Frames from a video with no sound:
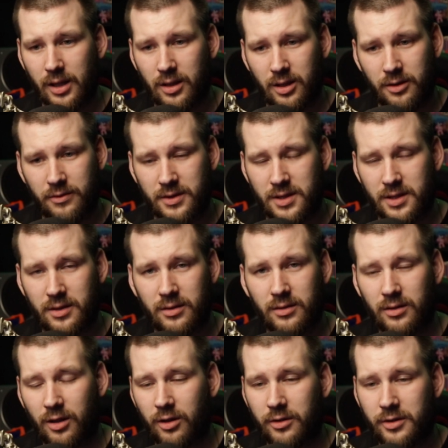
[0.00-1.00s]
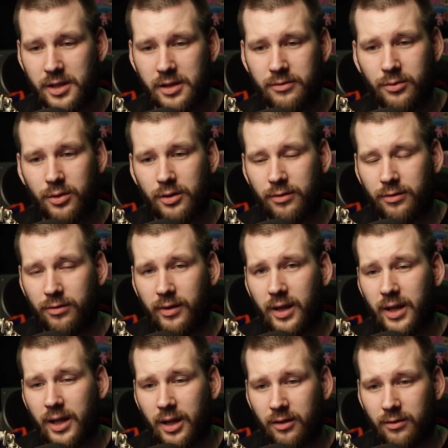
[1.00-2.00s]
if it's an
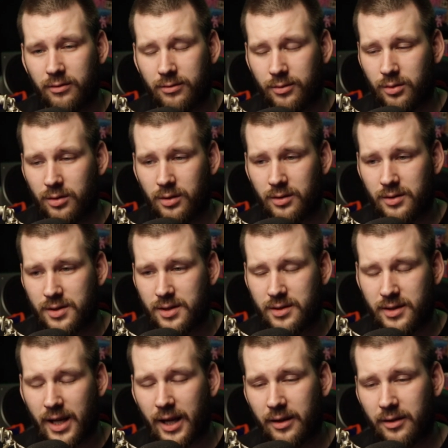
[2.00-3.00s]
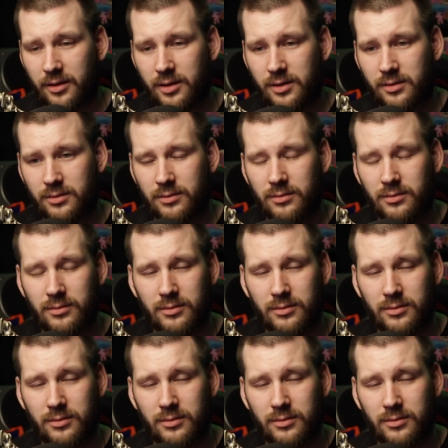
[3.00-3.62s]
RE45 for a standard